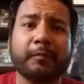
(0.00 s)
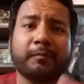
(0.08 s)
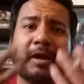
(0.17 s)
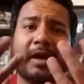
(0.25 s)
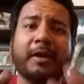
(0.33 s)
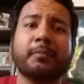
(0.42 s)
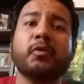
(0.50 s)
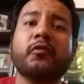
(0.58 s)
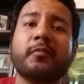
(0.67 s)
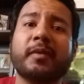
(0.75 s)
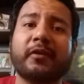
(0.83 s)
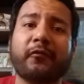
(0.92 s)
my
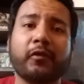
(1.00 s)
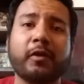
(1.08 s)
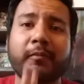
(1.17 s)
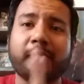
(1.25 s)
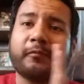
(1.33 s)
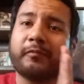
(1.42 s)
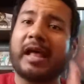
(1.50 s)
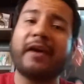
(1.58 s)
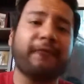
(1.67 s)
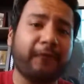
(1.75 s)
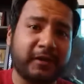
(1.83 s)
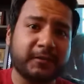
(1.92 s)
movement from
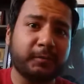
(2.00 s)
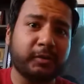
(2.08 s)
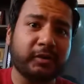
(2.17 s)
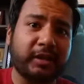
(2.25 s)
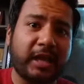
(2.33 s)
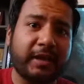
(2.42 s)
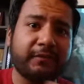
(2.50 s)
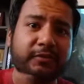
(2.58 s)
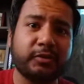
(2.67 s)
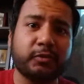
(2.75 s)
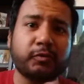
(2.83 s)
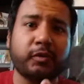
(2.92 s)
Facebook Live
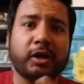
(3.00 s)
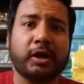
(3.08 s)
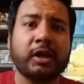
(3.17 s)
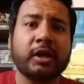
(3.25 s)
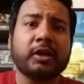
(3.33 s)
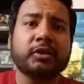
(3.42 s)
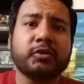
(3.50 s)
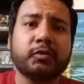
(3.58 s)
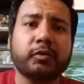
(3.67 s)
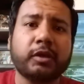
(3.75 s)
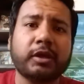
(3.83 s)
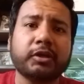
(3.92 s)
to
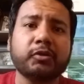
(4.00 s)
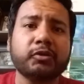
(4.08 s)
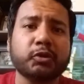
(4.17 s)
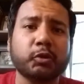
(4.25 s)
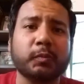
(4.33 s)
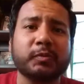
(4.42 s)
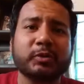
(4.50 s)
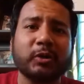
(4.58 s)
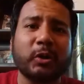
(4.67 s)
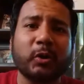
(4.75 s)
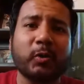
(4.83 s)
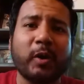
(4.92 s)
YouTube.
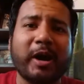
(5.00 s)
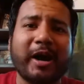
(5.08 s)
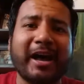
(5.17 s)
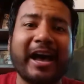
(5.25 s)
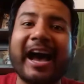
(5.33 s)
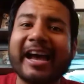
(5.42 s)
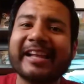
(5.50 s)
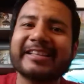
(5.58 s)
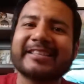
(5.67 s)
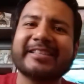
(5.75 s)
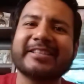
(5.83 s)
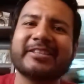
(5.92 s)
So hi,
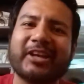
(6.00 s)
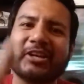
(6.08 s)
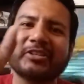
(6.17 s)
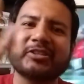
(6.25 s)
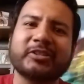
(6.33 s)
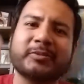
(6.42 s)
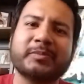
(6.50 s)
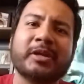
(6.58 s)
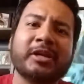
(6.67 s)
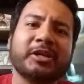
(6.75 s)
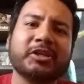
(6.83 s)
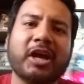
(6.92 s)
this is
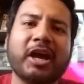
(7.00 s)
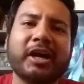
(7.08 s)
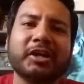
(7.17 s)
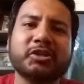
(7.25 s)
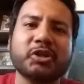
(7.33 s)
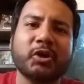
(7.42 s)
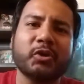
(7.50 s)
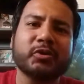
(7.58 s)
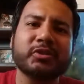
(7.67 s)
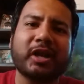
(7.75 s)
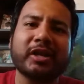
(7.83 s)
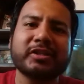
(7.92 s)

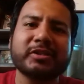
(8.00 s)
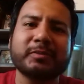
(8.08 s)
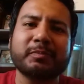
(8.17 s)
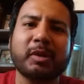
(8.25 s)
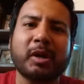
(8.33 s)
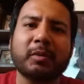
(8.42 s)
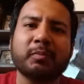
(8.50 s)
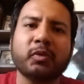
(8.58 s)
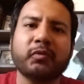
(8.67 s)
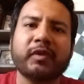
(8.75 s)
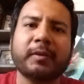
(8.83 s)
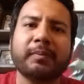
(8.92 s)
Joe's awesome
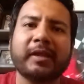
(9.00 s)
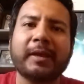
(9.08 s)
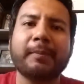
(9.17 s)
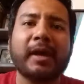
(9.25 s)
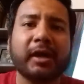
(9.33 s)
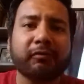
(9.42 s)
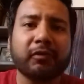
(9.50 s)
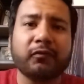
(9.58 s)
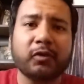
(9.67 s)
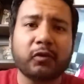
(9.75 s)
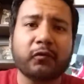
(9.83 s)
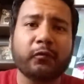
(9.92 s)
movie playback
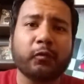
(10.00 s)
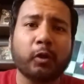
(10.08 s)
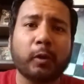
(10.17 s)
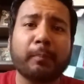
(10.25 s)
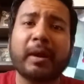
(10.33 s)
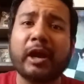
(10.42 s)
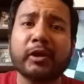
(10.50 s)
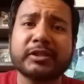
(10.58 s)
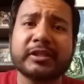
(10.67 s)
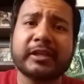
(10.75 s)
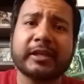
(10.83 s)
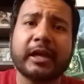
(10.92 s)
review for
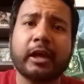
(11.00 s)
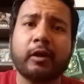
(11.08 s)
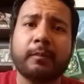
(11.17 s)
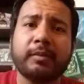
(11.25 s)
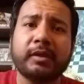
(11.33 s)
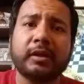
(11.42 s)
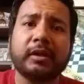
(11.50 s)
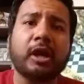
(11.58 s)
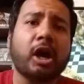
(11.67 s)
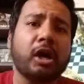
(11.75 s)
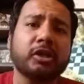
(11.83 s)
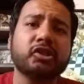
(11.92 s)
Pirates of the Caribbean
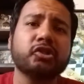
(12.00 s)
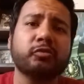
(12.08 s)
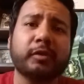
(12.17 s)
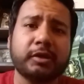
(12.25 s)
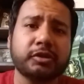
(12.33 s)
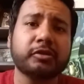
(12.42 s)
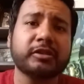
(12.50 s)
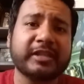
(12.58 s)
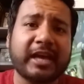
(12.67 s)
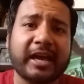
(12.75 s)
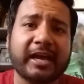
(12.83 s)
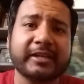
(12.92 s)
on Stranger
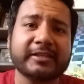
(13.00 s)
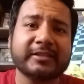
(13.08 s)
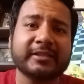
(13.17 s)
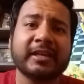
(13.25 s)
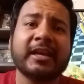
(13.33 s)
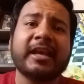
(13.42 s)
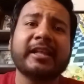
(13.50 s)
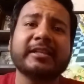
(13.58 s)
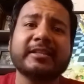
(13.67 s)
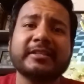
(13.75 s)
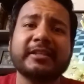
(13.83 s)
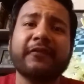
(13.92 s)
Tides.
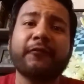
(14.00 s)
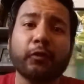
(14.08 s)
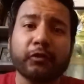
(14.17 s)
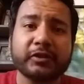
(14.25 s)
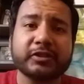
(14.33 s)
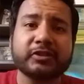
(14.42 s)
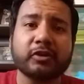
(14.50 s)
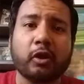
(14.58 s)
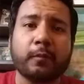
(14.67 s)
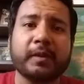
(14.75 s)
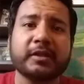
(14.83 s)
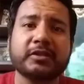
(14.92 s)
This is the fourth
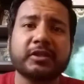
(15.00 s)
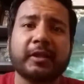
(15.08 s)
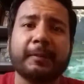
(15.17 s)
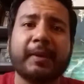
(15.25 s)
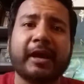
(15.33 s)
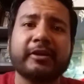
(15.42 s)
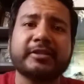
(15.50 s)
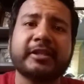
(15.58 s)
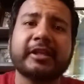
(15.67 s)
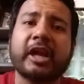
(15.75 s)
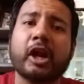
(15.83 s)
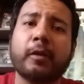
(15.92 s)
installment to the Pirates of
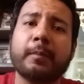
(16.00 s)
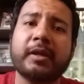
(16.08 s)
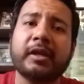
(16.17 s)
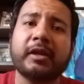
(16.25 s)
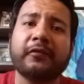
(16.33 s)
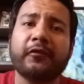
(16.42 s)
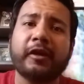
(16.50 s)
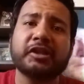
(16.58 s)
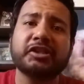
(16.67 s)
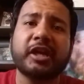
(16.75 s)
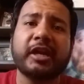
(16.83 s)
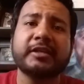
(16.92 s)
the Caribbean
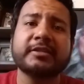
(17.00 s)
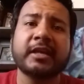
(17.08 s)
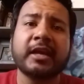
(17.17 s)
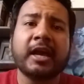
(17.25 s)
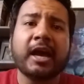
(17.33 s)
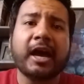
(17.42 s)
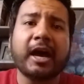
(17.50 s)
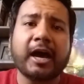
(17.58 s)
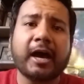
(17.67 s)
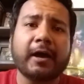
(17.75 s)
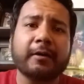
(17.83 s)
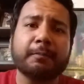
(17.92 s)
franchise.
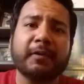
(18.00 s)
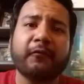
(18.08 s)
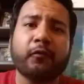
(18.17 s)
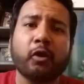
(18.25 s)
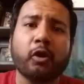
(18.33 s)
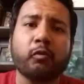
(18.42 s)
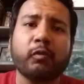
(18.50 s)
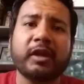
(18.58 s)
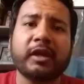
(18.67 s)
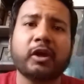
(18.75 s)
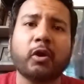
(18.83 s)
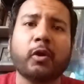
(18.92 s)
Before
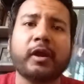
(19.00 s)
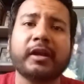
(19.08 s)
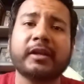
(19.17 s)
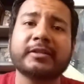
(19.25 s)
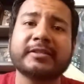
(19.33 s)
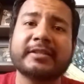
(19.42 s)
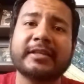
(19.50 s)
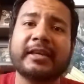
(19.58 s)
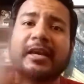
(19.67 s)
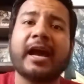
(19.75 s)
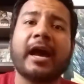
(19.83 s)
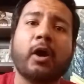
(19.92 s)
we go ahead and
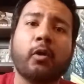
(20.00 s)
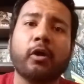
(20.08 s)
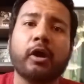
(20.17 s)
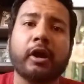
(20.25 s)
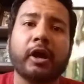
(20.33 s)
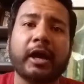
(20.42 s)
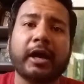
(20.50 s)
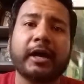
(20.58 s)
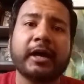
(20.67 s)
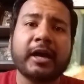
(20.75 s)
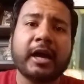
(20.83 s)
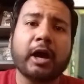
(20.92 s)
see
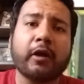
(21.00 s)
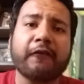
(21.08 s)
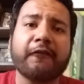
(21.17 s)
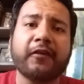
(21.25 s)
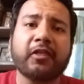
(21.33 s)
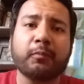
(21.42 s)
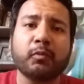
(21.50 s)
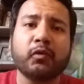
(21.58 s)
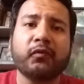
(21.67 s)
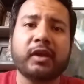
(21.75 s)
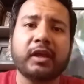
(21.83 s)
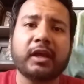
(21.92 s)
our fifth
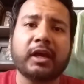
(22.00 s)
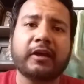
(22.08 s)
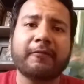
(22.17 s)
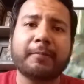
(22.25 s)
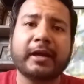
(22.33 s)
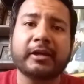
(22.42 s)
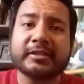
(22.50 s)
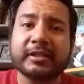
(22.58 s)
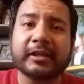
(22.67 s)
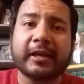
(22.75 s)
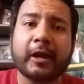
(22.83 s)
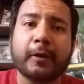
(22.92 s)
movie of Pirates of
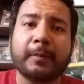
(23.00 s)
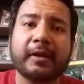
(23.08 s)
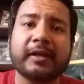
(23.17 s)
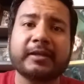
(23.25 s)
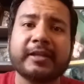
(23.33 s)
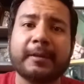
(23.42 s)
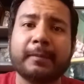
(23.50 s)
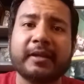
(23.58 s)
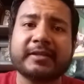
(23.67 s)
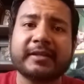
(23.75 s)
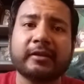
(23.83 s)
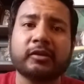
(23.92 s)
the Caribbean, Dead
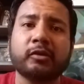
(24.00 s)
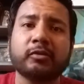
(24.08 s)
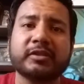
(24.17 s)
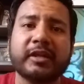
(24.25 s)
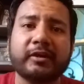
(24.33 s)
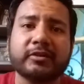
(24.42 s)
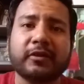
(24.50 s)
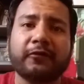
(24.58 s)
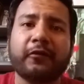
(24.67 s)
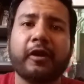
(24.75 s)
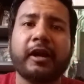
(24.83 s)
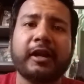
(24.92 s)
Men Tell No Tales, on
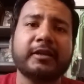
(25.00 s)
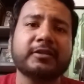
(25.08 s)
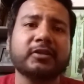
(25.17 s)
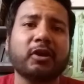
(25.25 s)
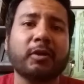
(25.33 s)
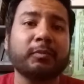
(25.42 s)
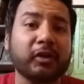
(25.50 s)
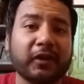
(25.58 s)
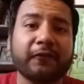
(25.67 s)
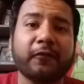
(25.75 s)
Friday, so I'm looking